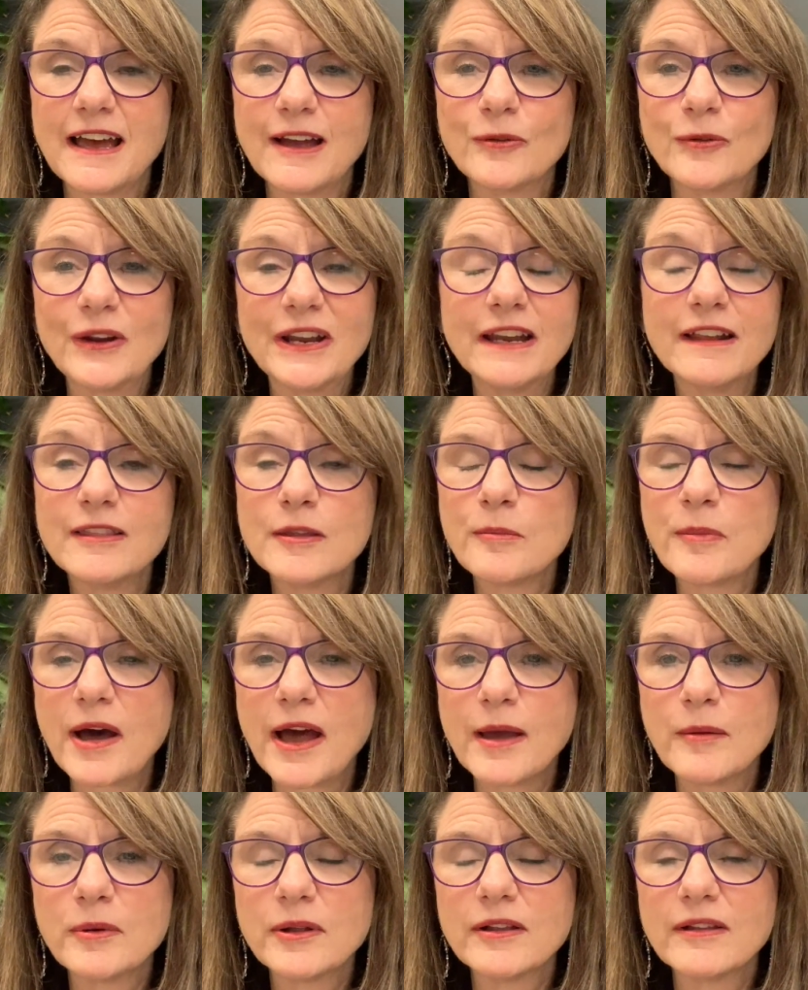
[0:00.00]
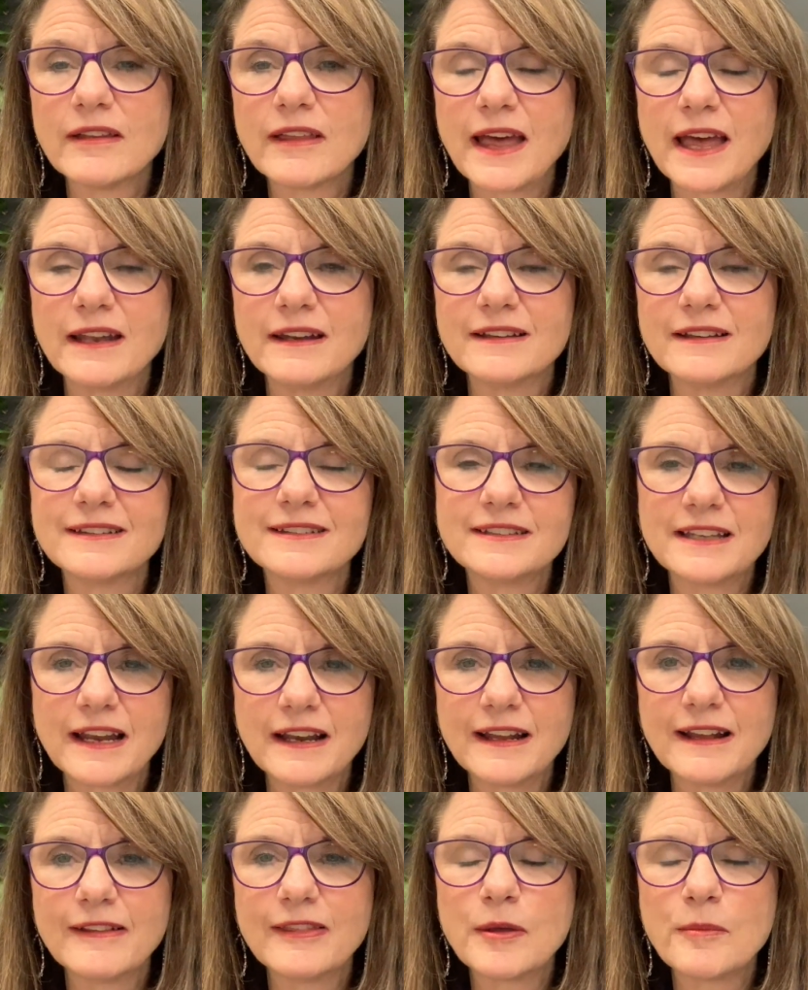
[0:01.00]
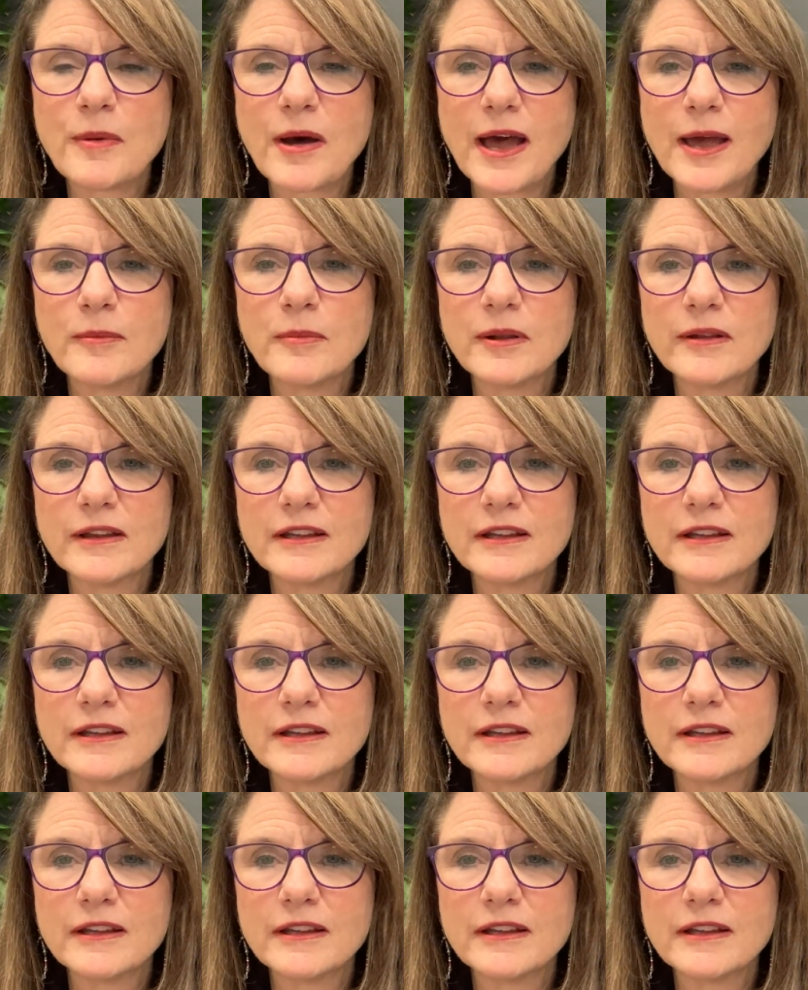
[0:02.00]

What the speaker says: reading the Bible and in studying the Bible.